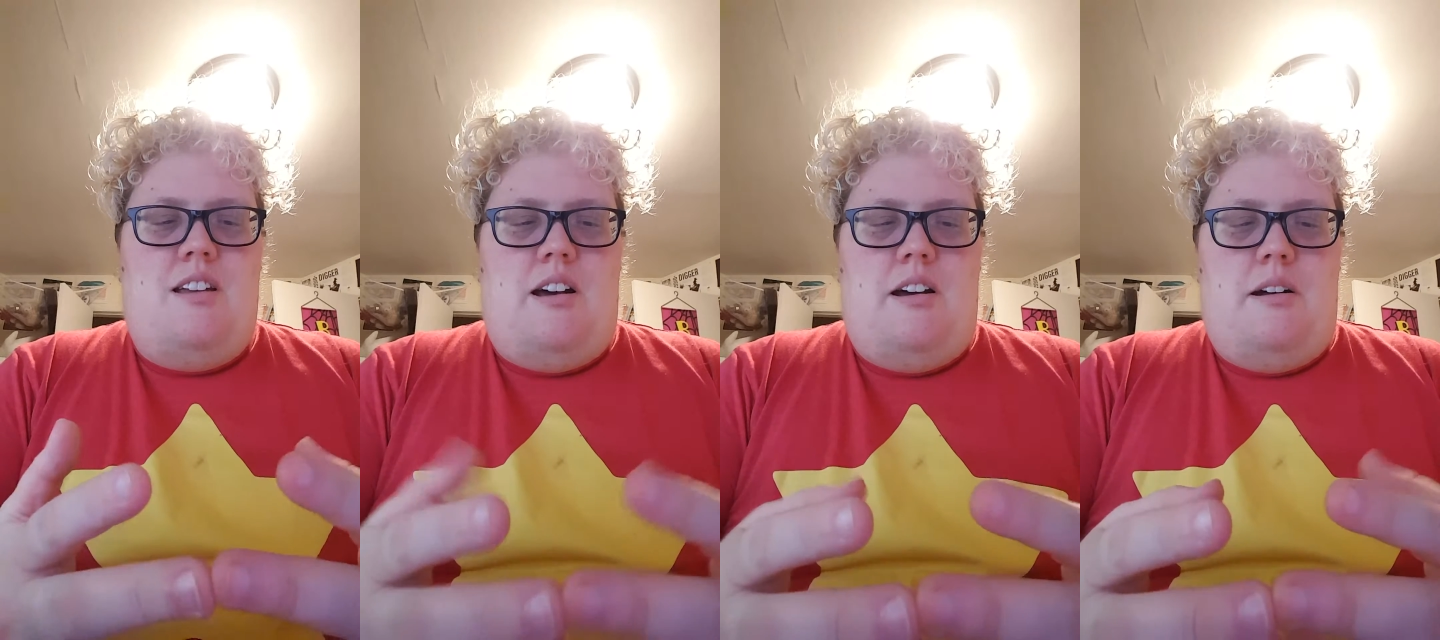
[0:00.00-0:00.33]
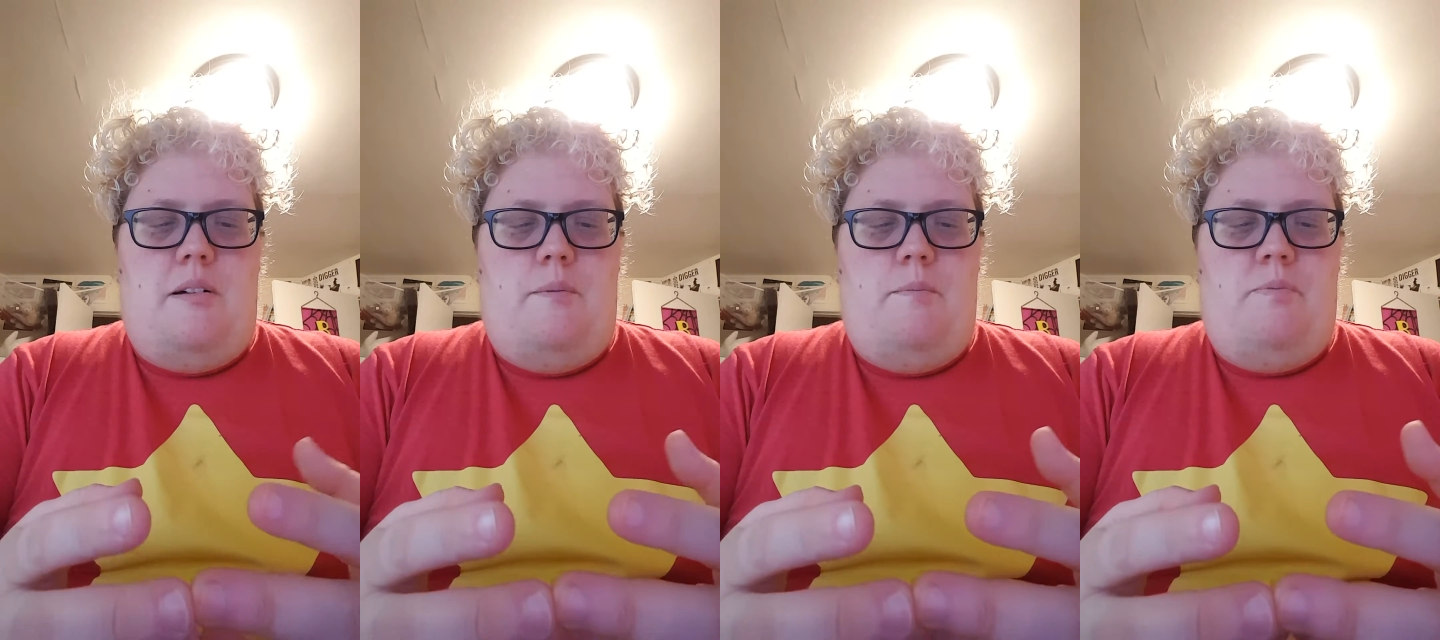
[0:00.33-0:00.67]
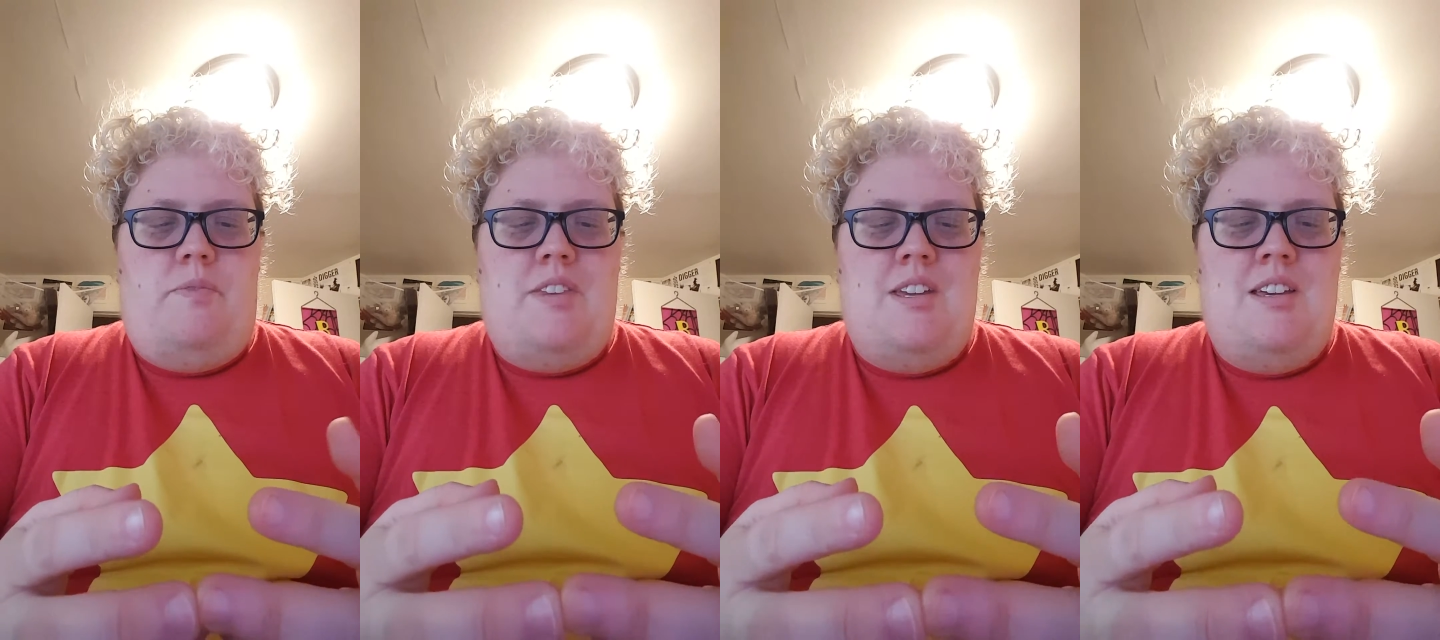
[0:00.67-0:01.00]

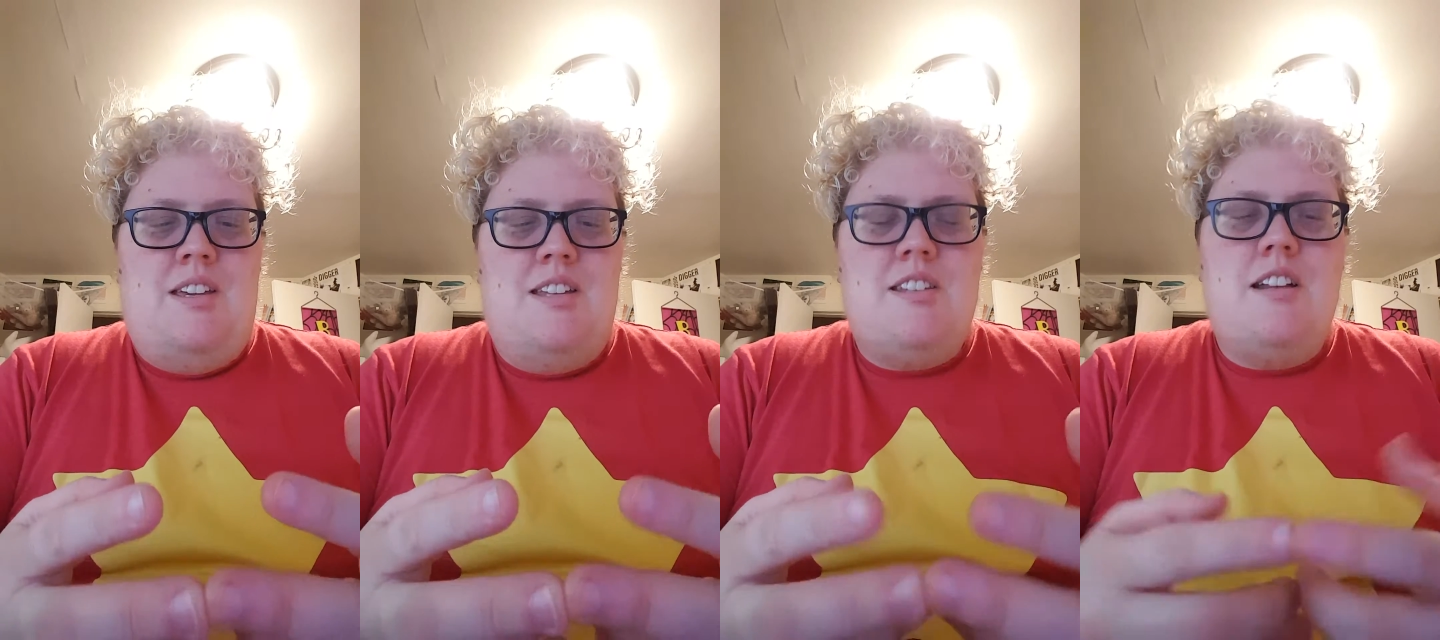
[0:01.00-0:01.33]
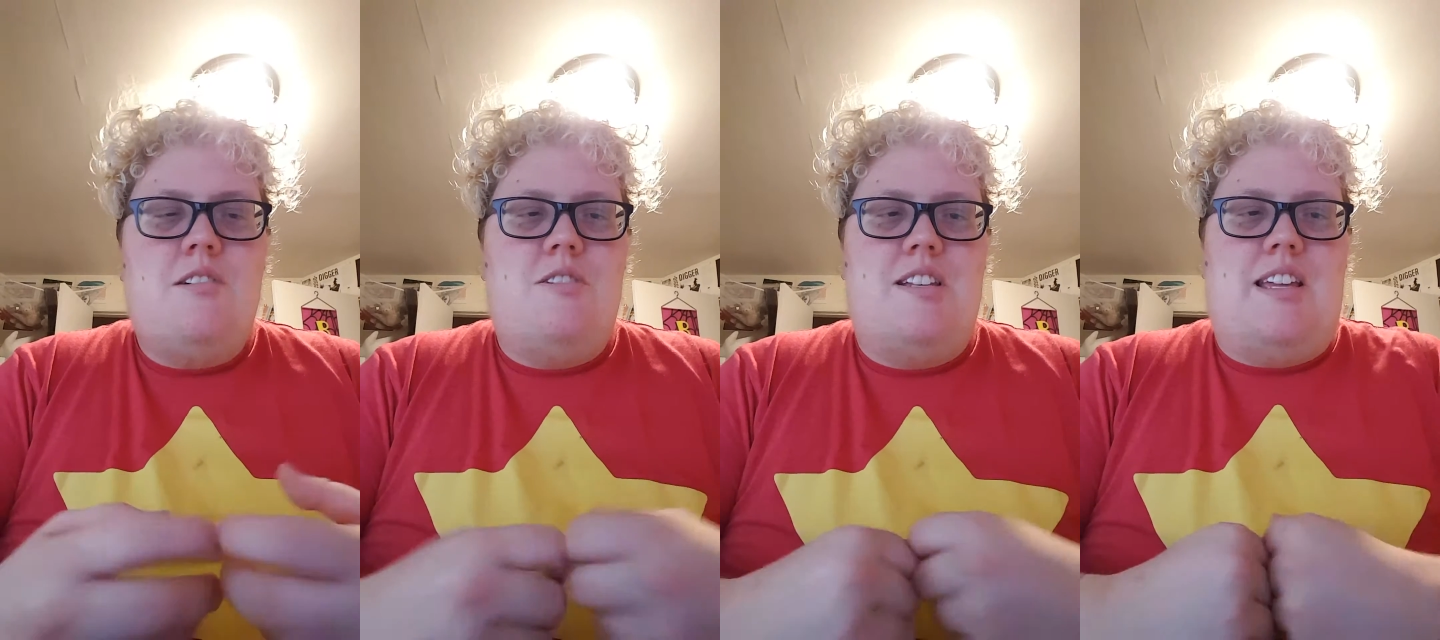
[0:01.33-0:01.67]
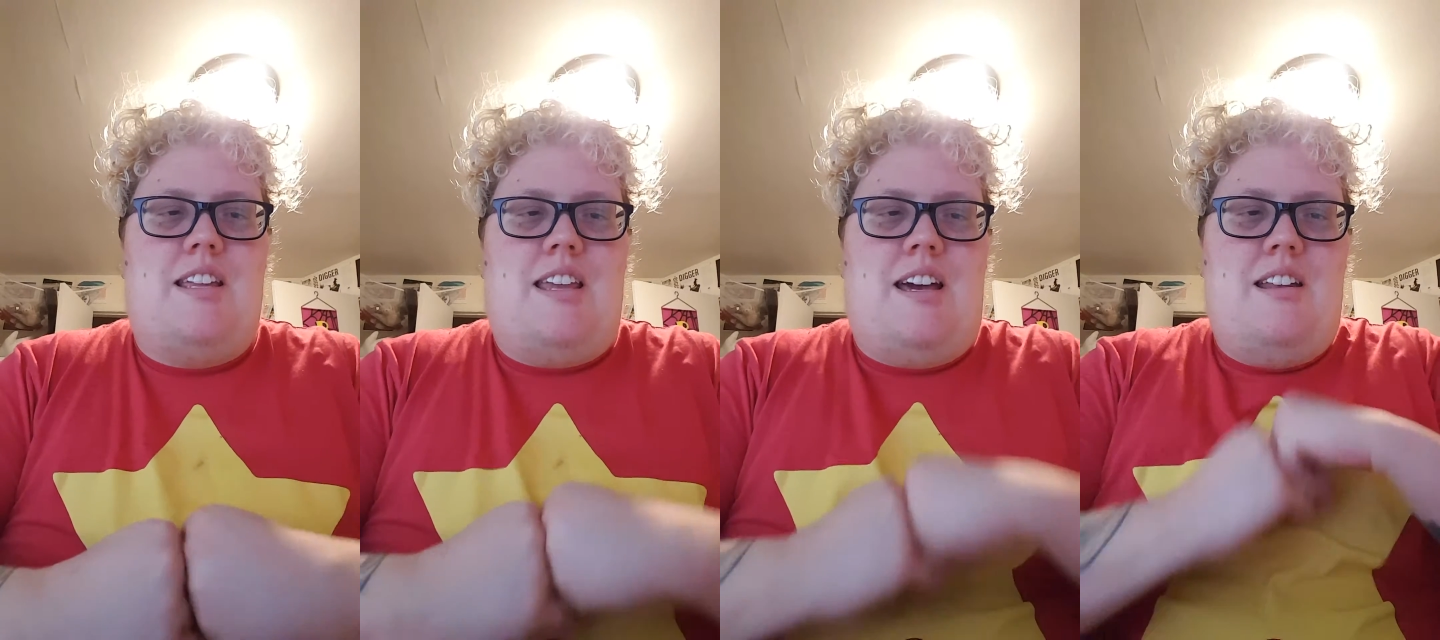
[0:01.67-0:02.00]
It's not always
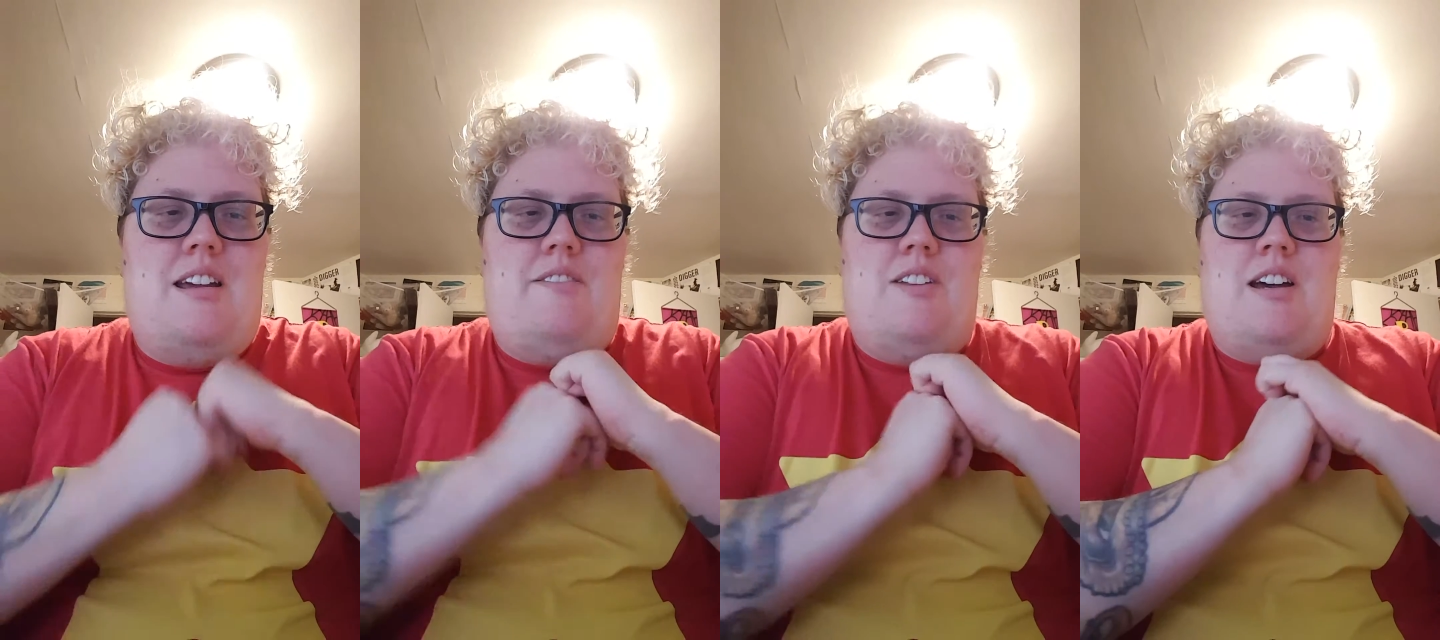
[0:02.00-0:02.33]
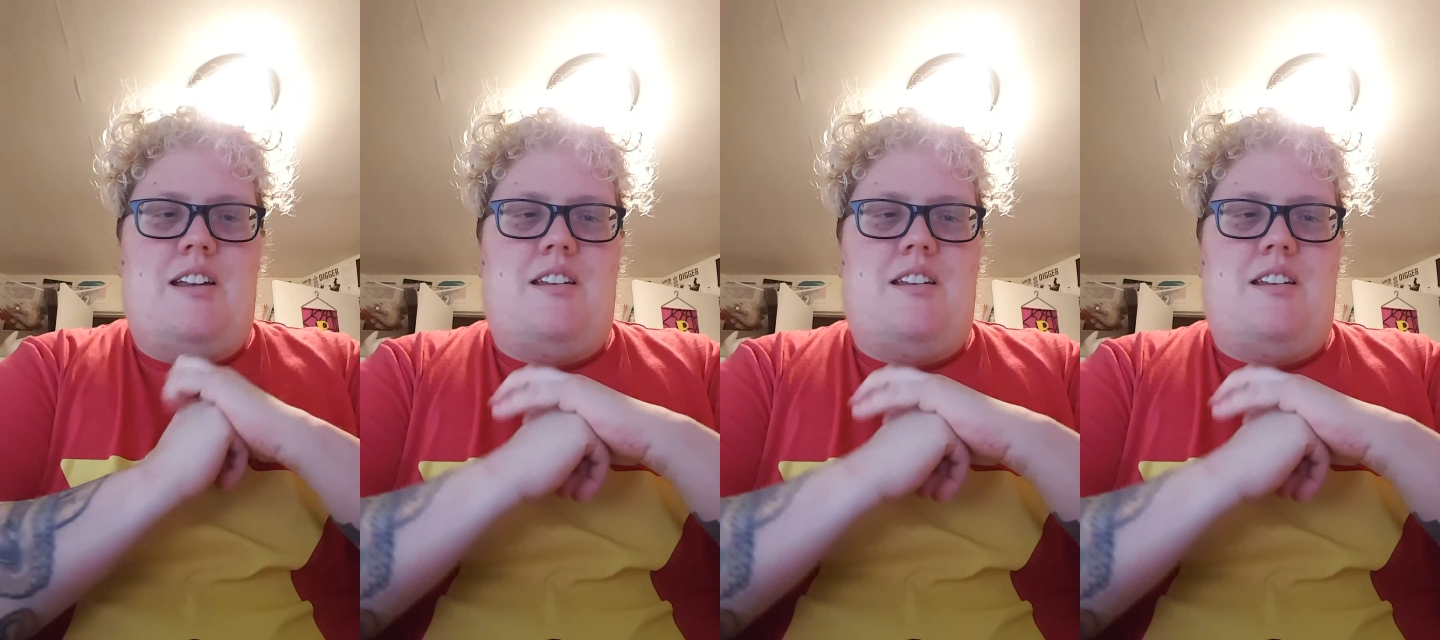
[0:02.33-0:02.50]
like that. I mean,